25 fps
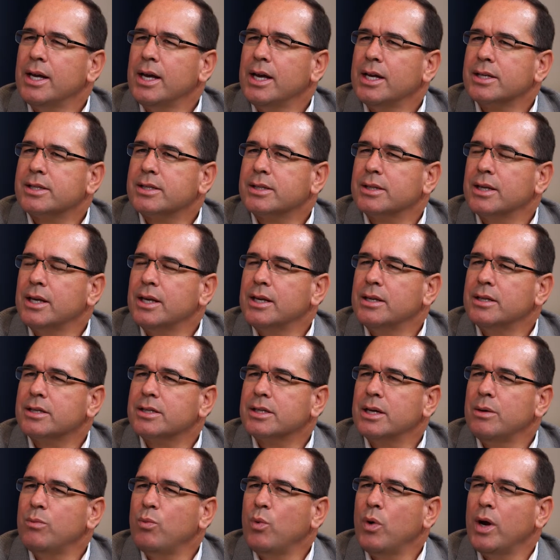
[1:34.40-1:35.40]
It's in
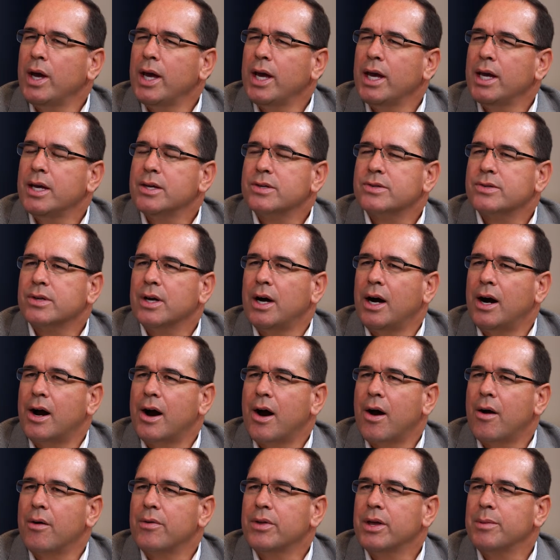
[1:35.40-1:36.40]
some ways,
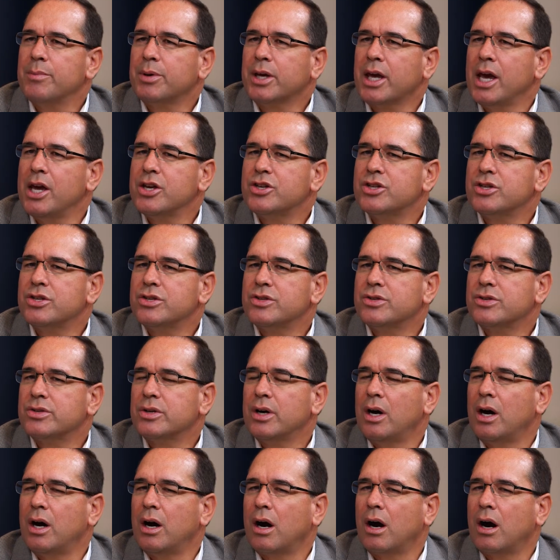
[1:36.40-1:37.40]
the
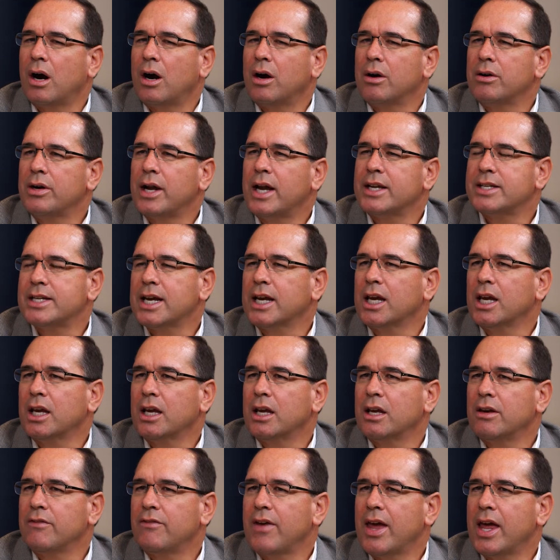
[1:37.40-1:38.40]
implications are not
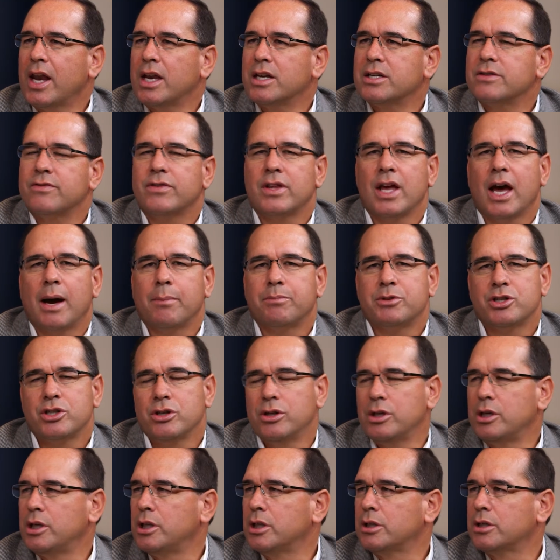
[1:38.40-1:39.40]
taking advantage of the
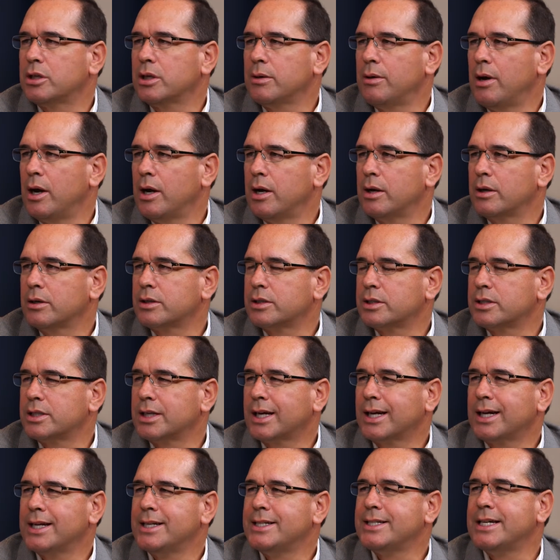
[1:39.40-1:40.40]
opportunity
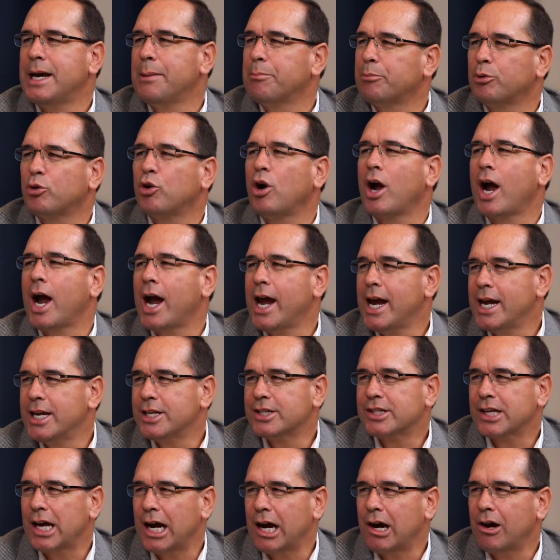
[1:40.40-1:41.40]
to
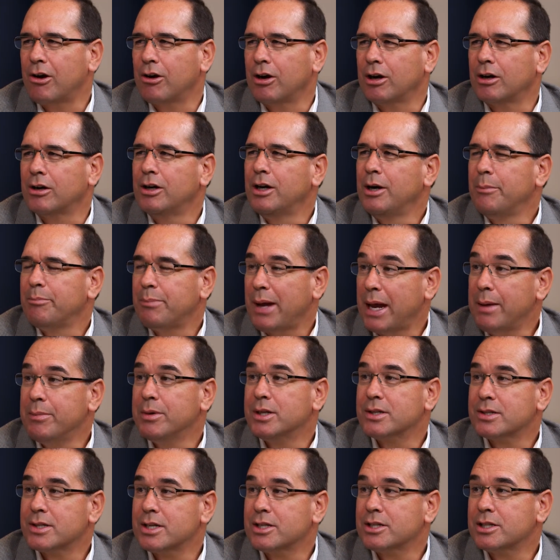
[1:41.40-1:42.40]
contemporize our
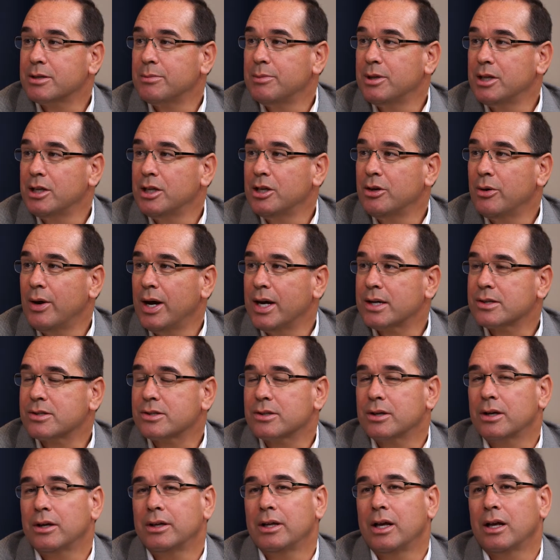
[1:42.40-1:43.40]
payment system in the
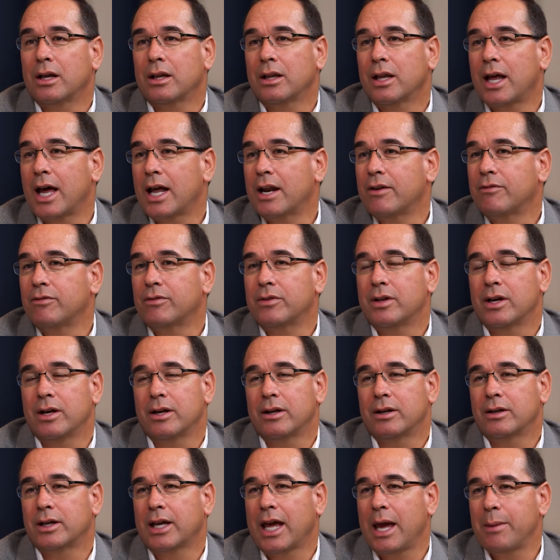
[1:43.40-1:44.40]
US. You know, a lot of
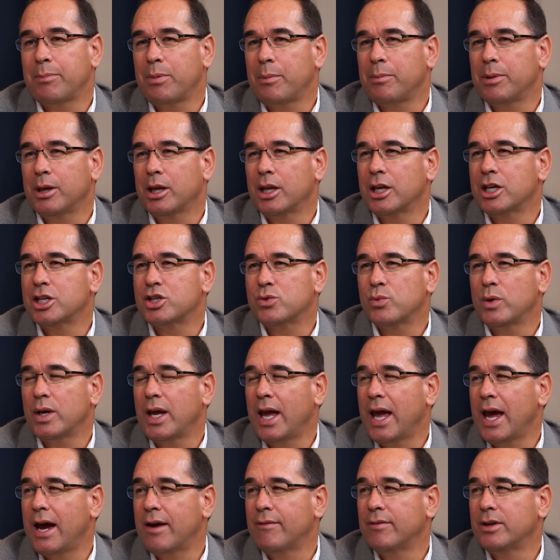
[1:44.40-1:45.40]
the capabilities
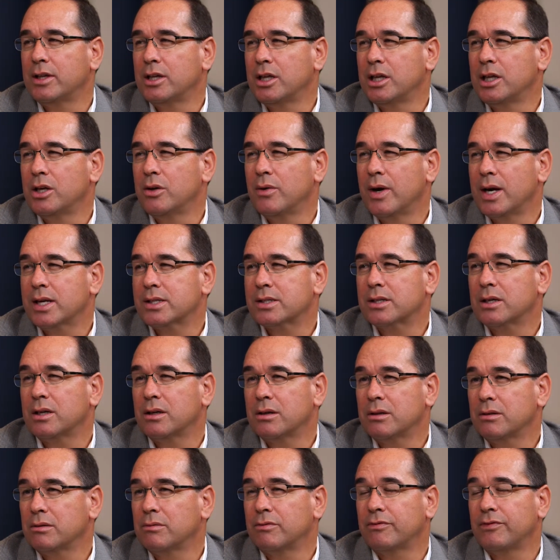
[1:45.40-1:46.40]
we have in the US
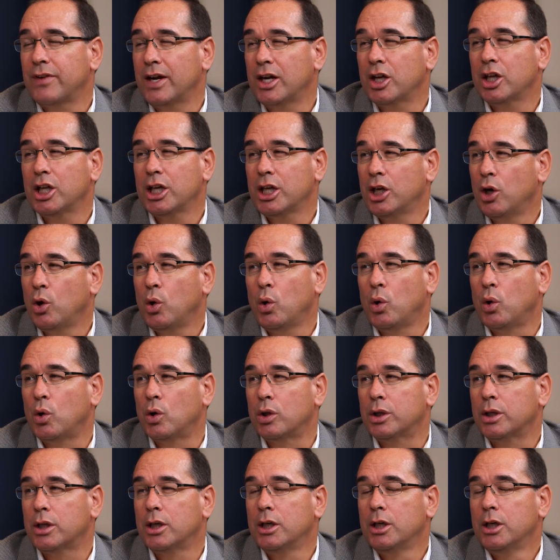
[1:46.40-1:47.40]
are fairly
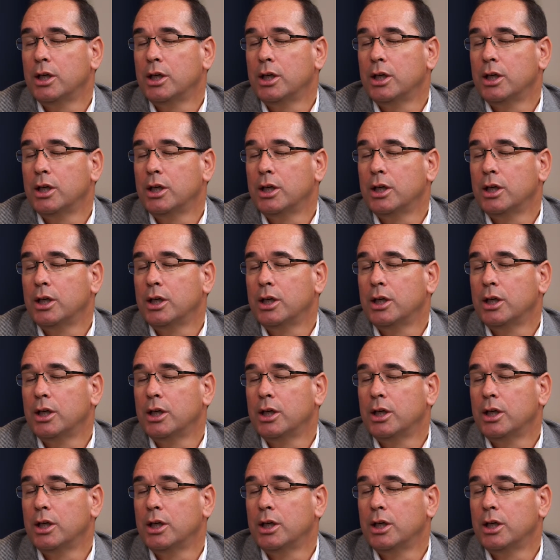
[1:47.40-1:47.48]
old.